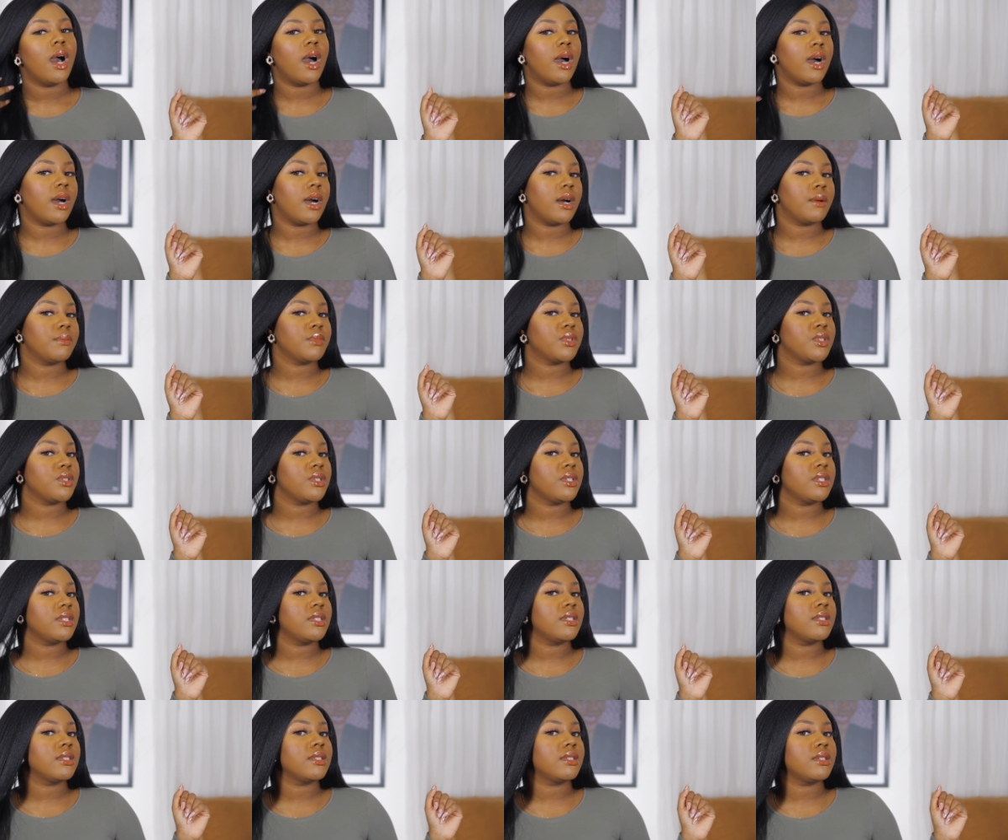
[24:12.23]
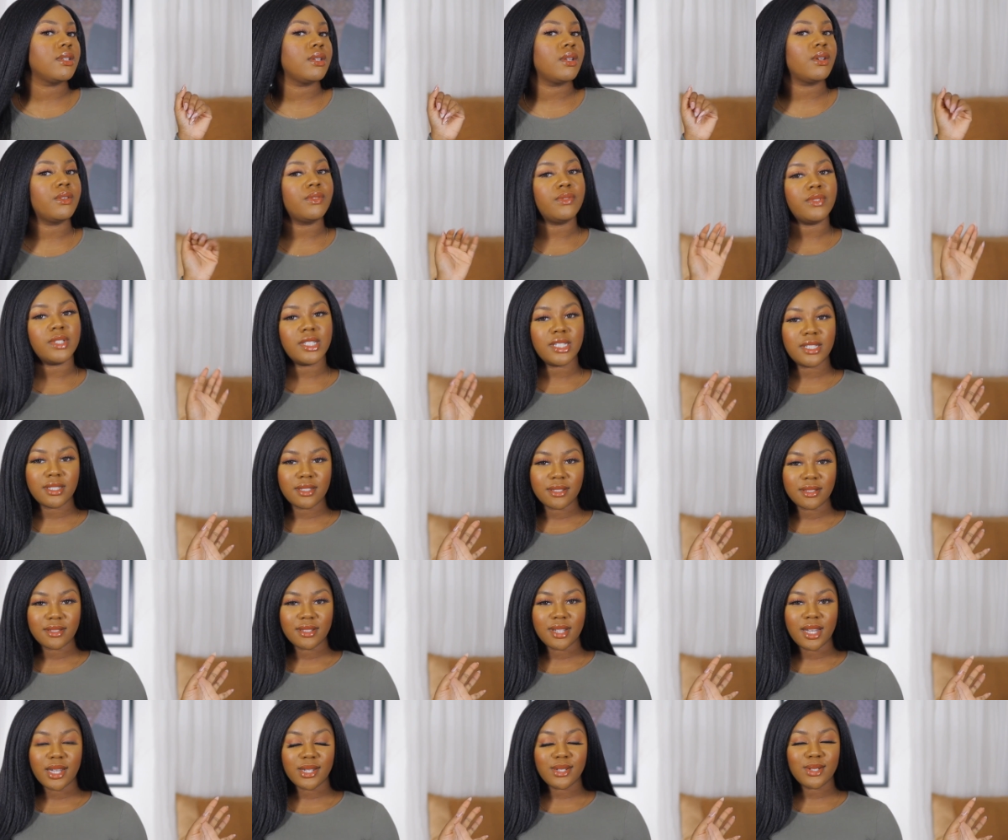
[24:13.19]
So this is lovely.
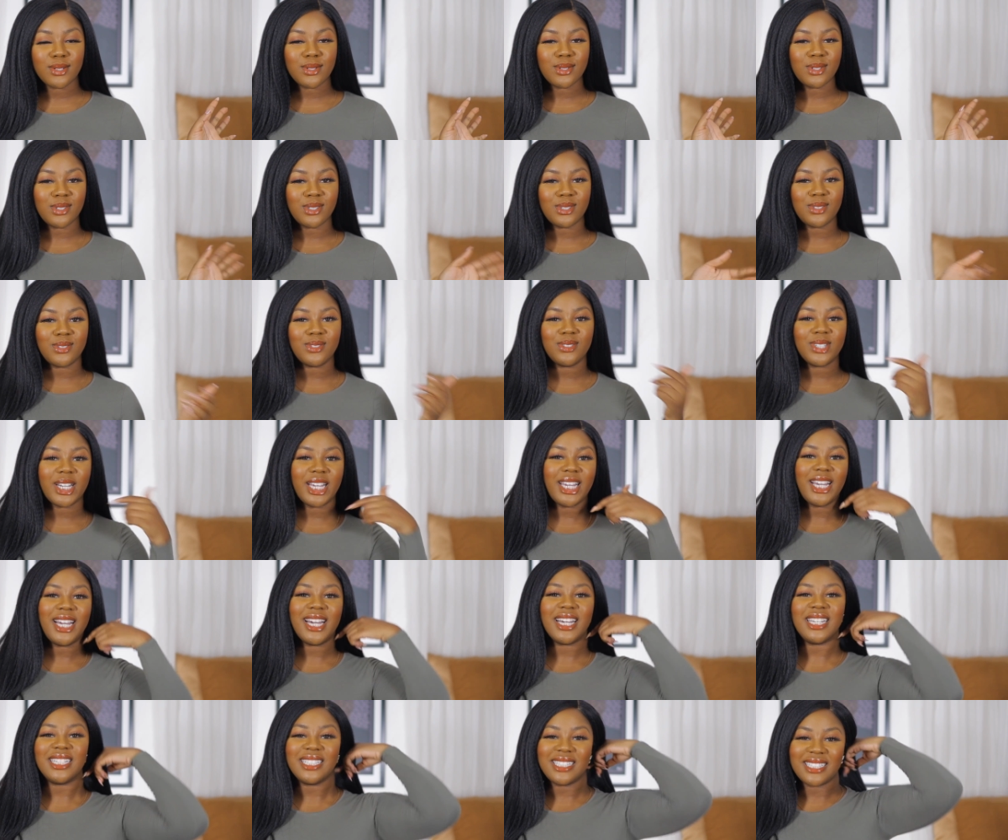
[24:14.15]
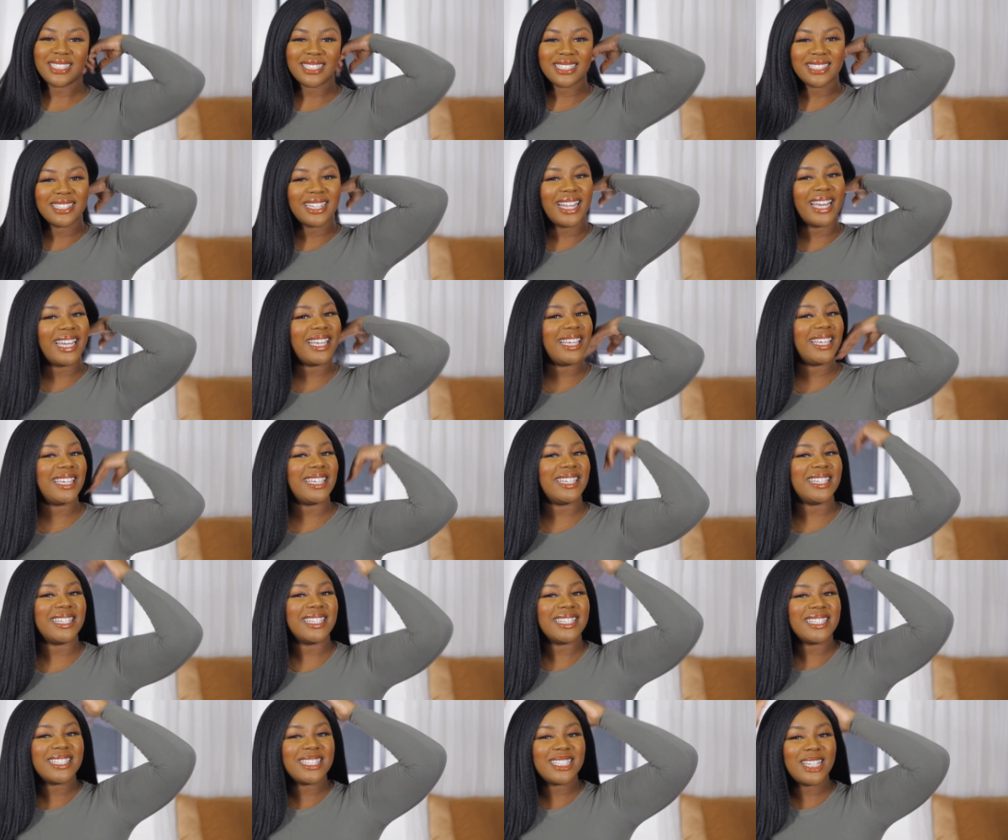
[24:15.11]
I don't know, are you guys liking
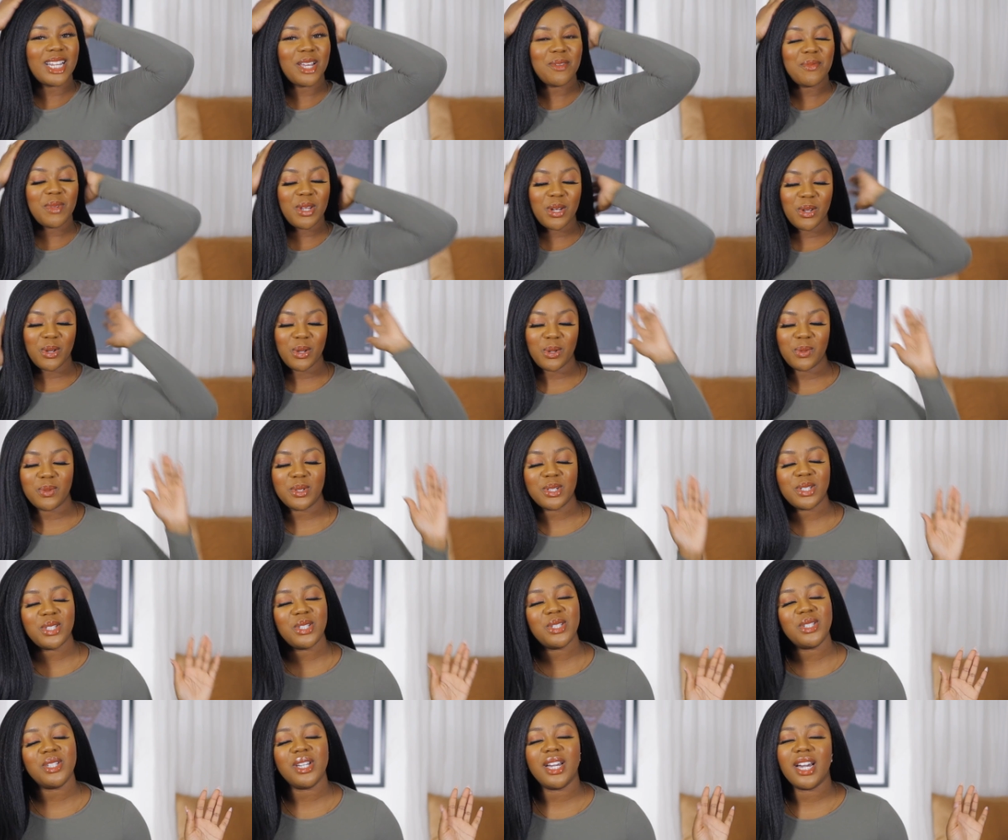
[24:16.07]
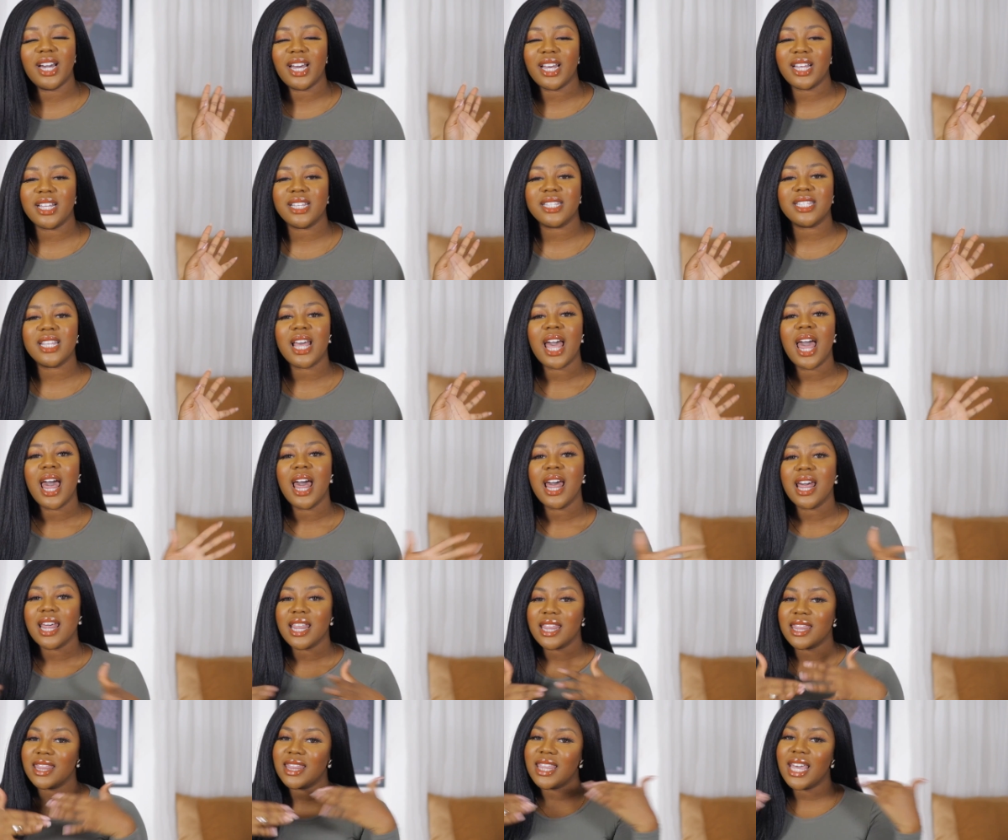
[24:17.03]
it? Let me know what you guys
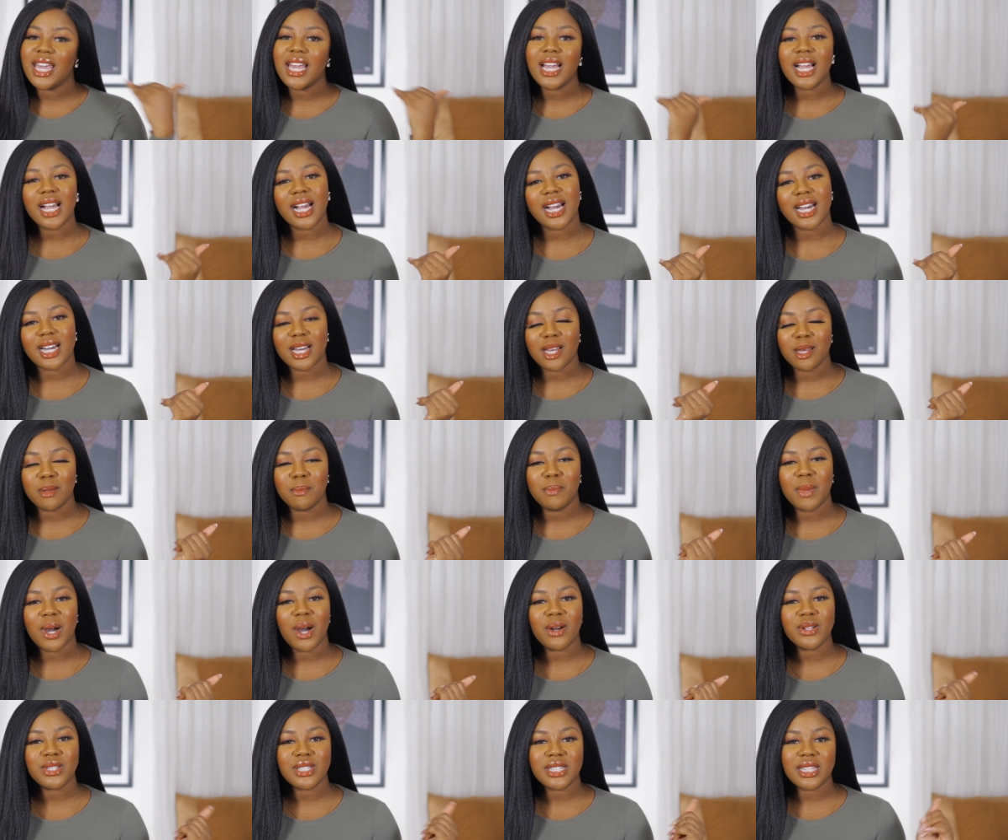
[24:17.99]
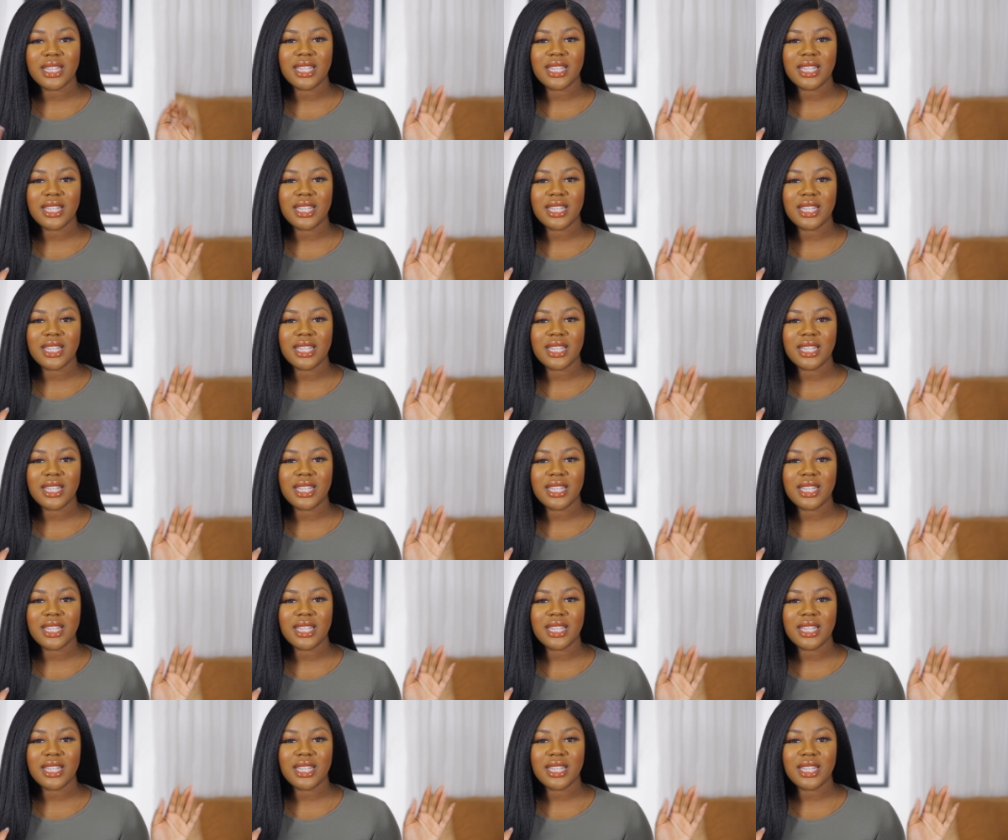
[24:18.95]
think about